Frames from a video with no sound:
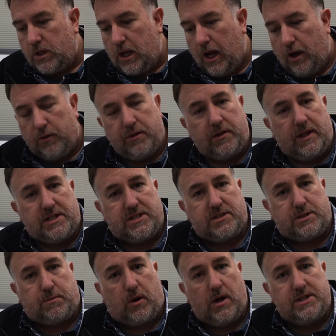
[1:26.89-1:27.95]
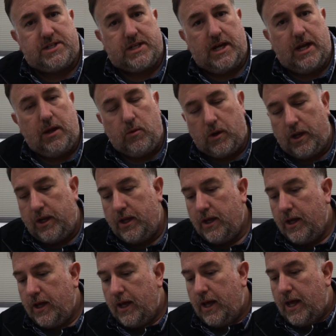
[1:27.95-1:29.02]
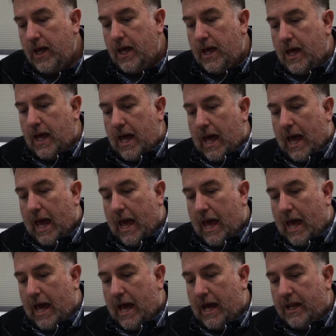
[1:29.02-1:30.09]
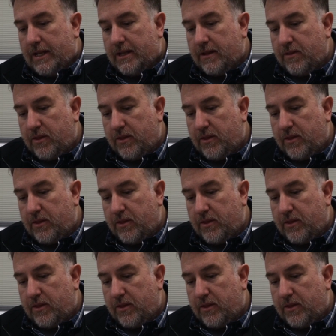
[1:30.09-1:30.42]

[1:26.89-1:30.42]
I don't think that's a surprise to anyone. And